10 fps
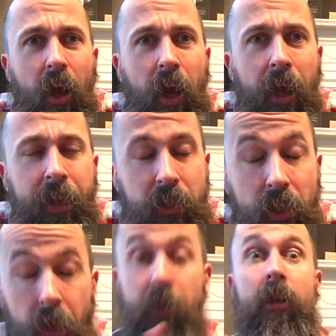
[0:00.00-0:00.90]
And
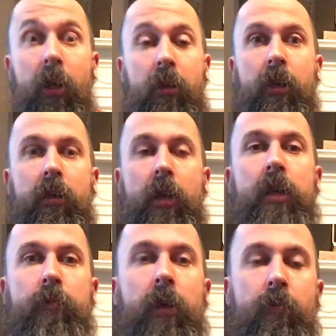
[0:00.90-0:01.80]
actually, I think it
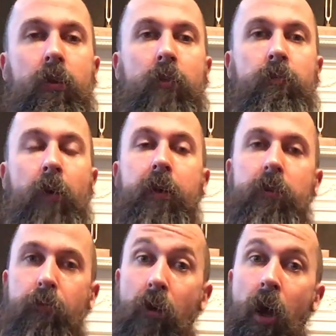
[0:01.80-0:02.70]
takes people by
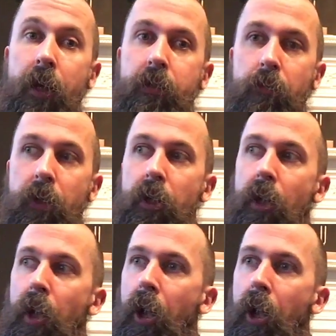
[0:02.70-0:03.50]
surprise a bit.